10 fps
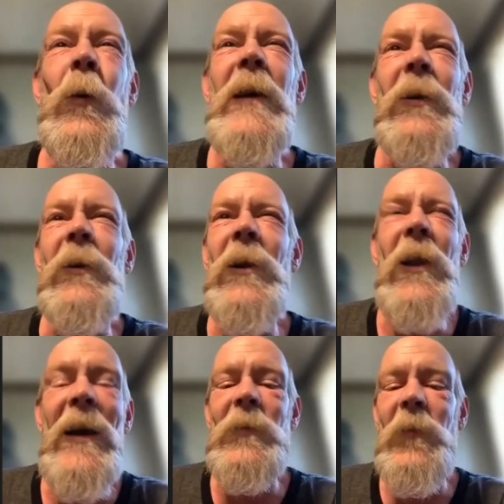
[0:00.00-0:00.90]
middle
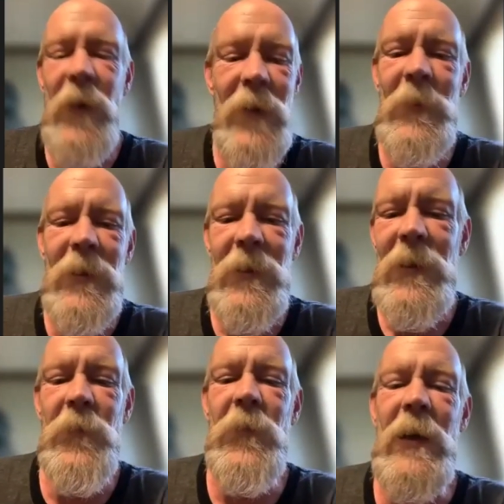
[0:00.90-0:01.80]
class family,
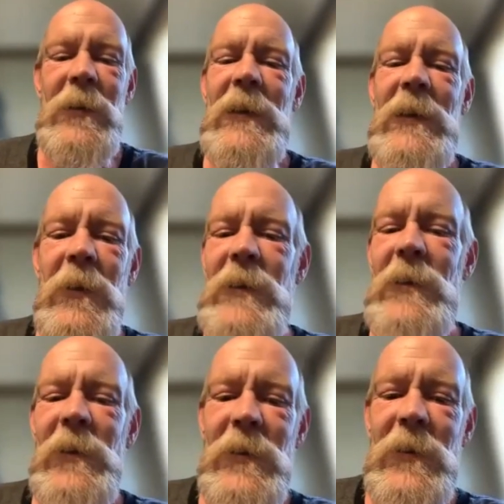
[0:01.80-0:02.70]
if that's even
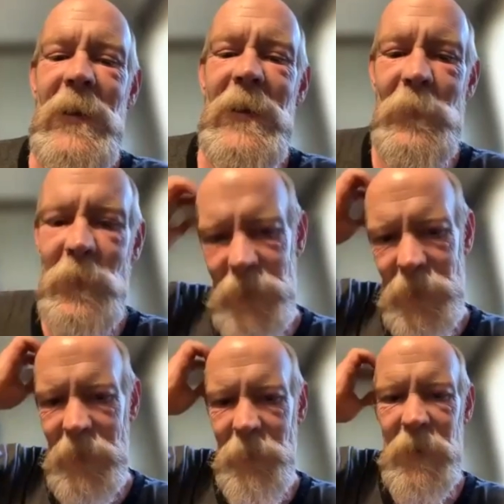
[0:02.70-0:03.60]
still a thing anymore,
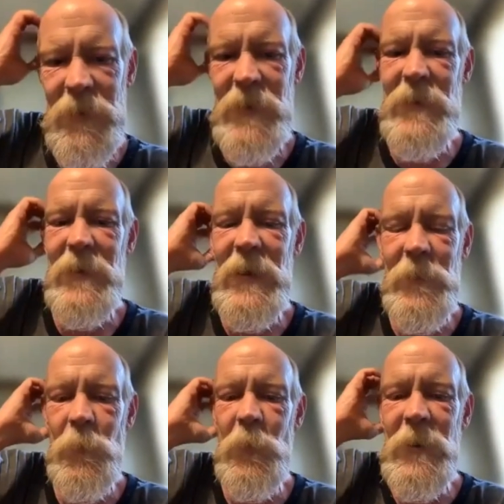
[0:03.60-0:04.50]
if we designate
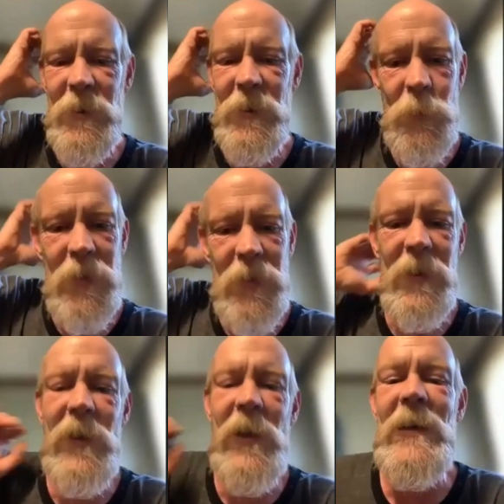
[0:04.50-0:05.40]
regions within a
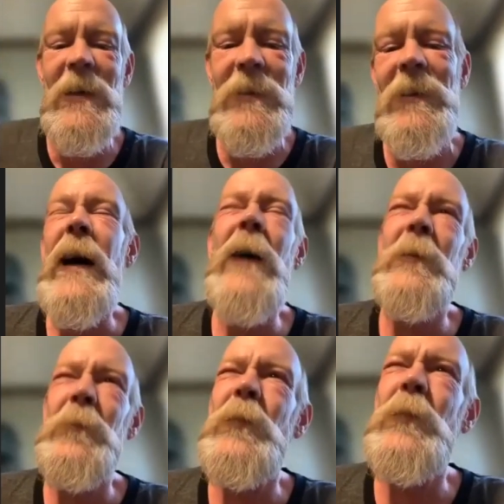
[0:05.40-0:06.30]
class, I
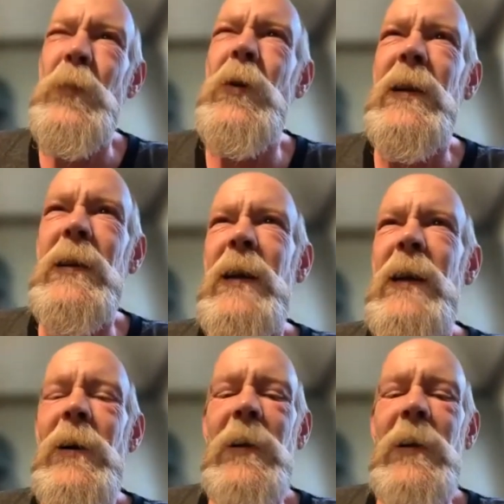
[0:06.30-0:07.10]
would put it there.